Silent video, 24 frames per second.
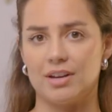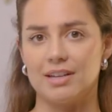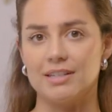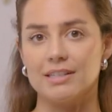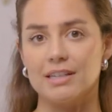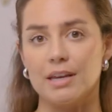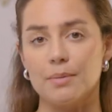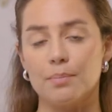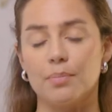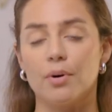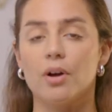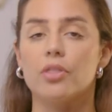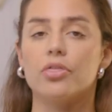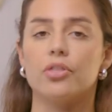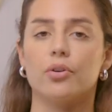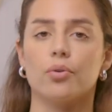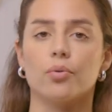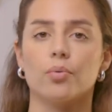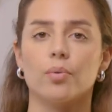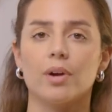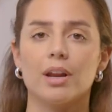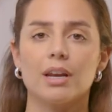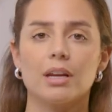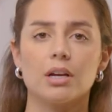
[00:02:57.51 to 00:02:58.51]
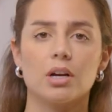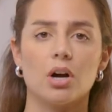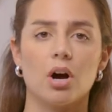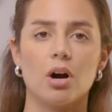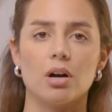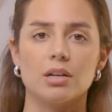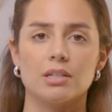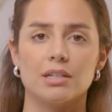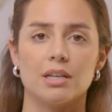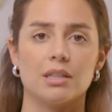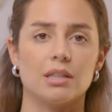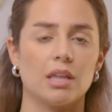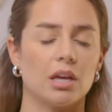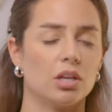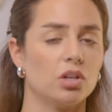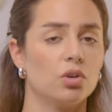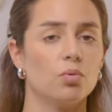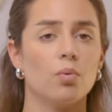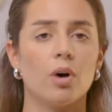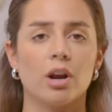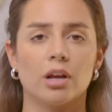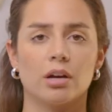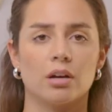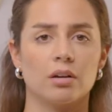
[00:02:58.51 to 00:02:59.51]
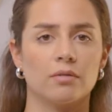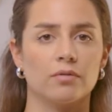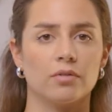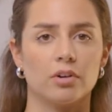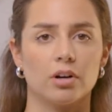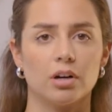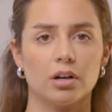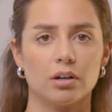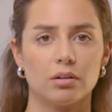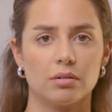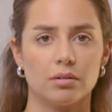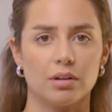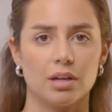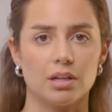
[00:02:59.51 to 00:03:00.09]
is input the written content that you want to convert